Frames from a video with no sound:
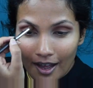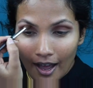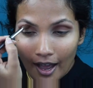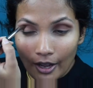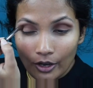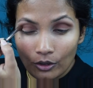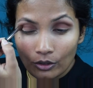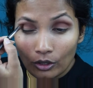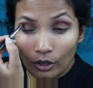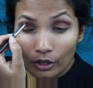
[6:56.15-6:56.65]
I
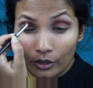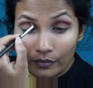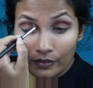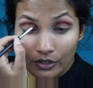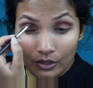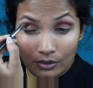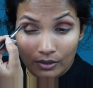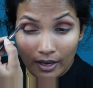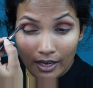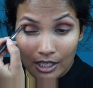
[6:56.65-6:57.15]
know a lot of
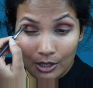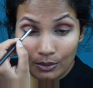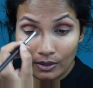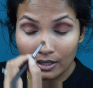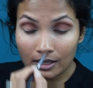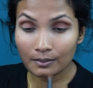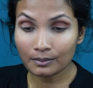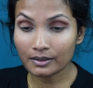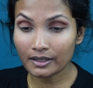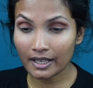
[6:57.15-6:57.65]
you guys were
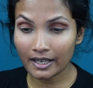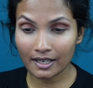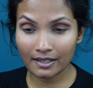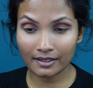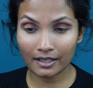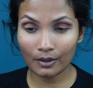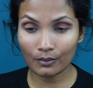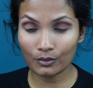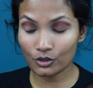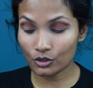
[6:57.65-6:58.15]
complaining
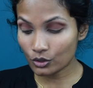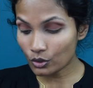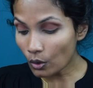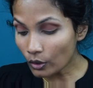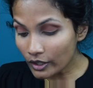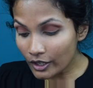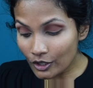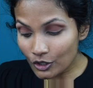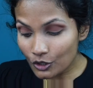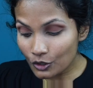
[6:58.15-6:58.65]
that I was
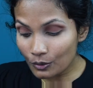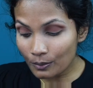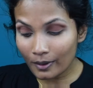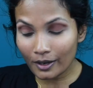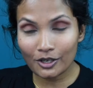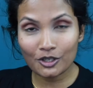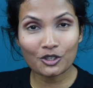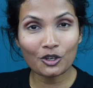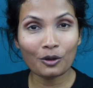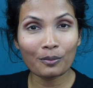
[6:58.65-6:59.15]
talking too
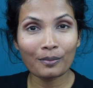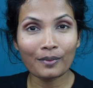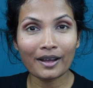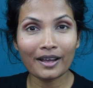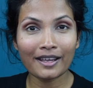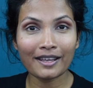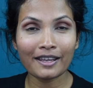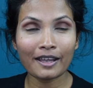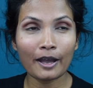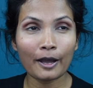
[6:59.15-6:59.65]
much on
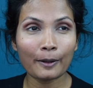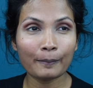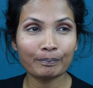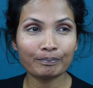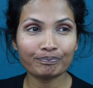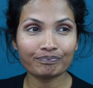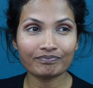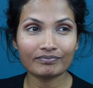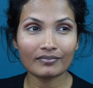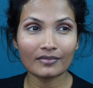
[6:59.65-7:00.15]
my
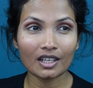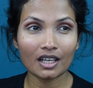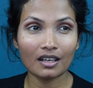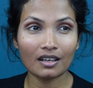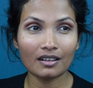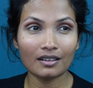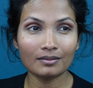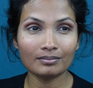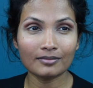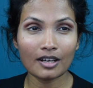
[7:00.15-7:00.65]

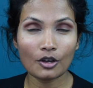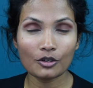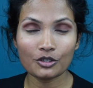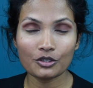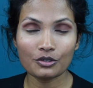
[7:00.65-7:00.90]
how to